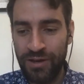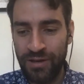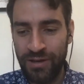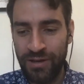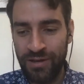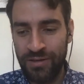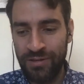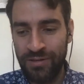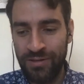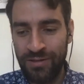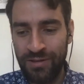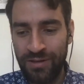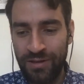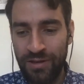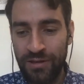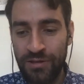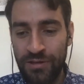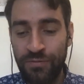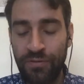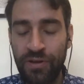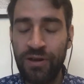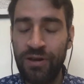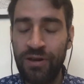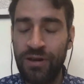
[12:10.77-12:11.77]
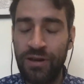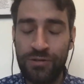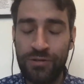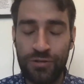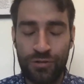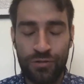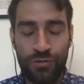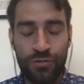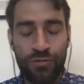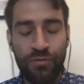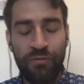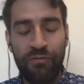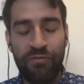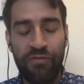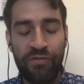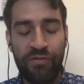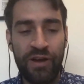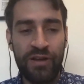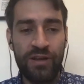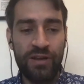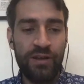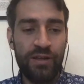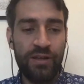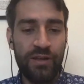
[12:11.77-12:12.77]
and it's very nice to
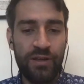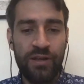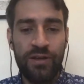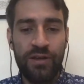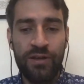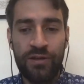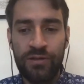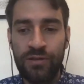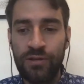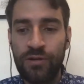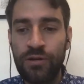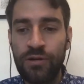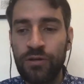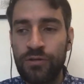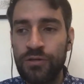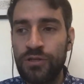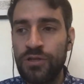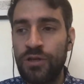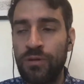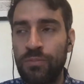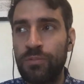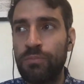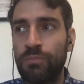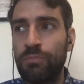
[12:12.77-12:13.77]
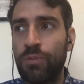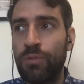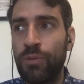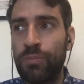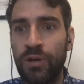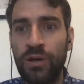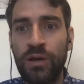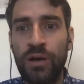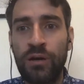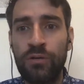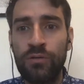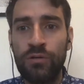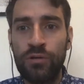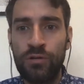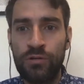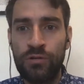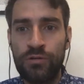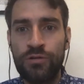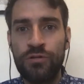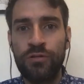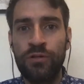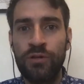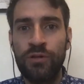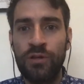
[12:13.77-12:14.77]
finally hear the concept popping out
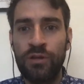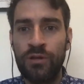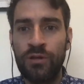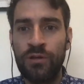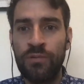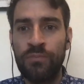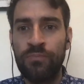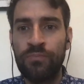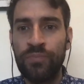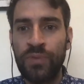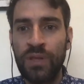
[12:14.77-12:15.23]
also in the